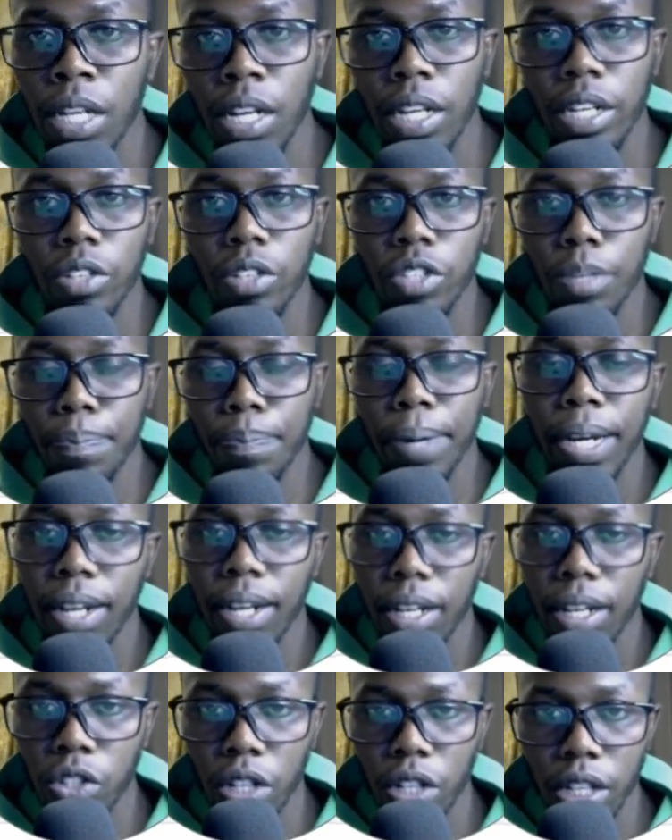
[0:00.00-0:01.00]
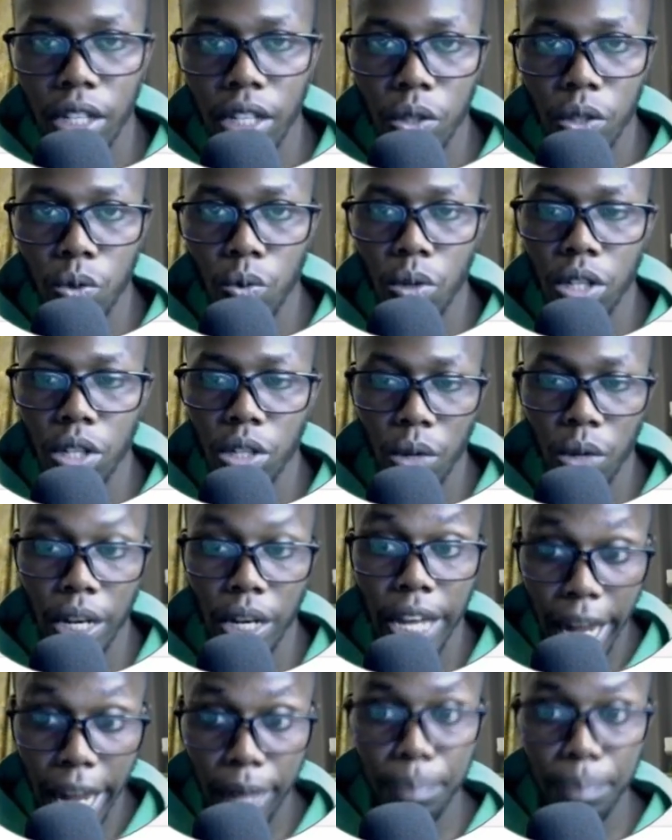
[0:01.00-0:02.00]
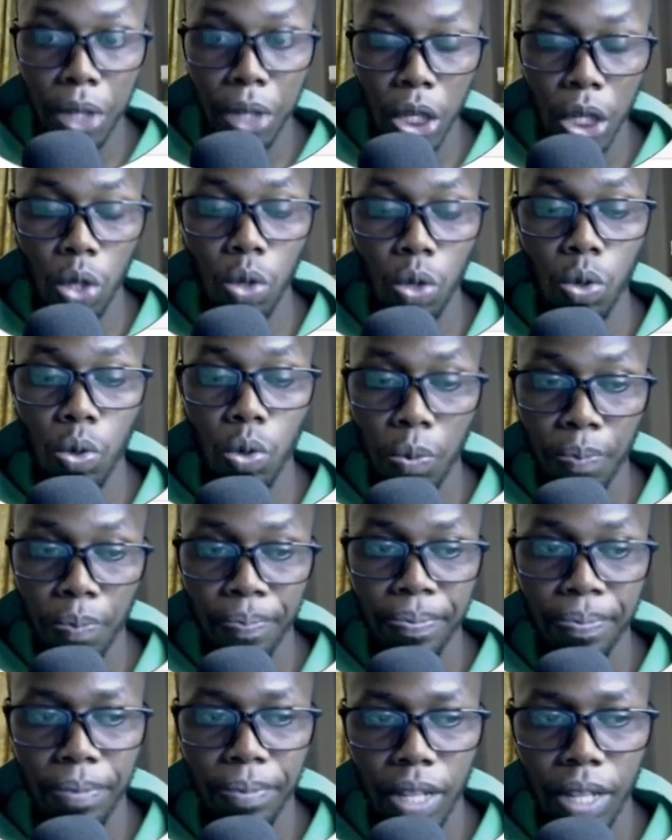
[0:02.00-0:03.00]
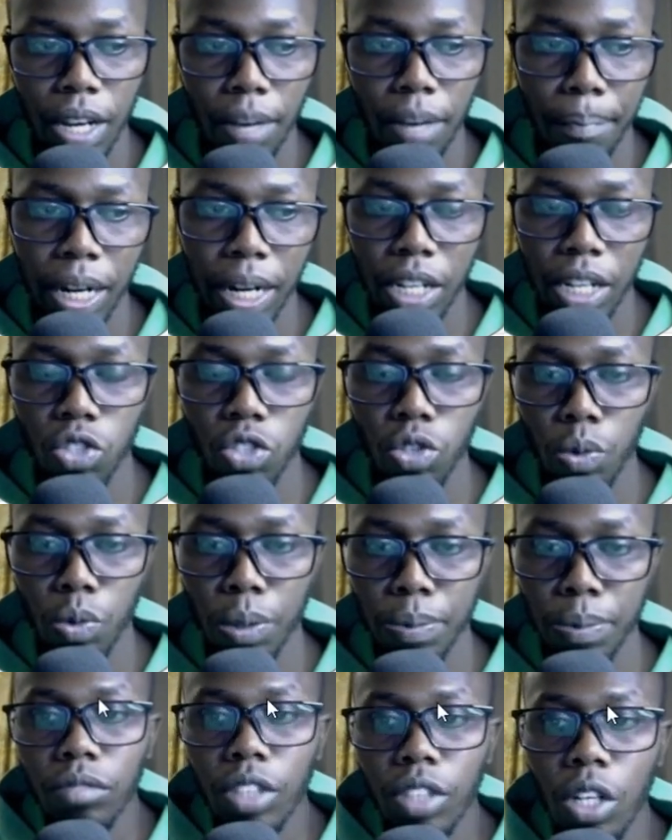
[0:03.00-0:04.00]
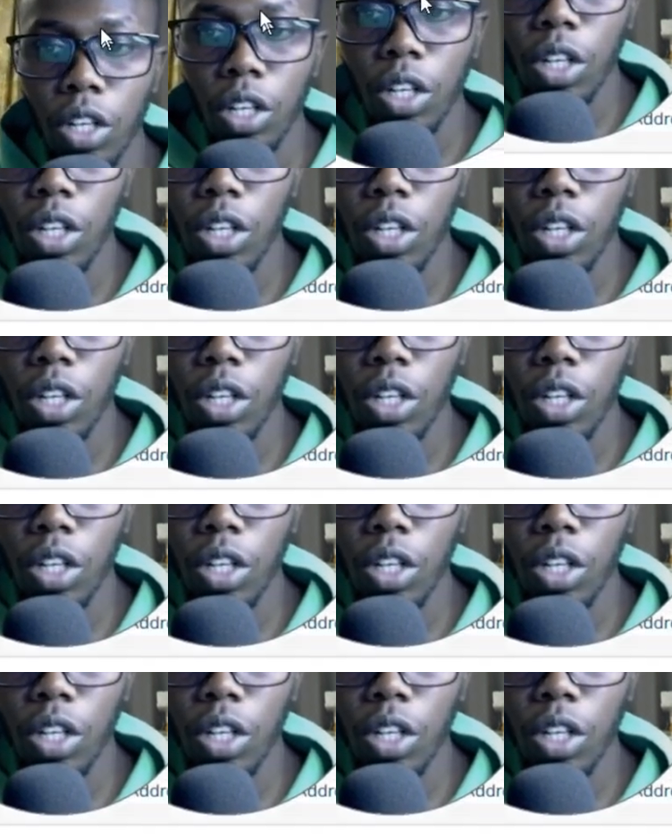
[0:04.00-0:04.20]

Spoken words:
Now cPanel actually is what will help you manage your website. Once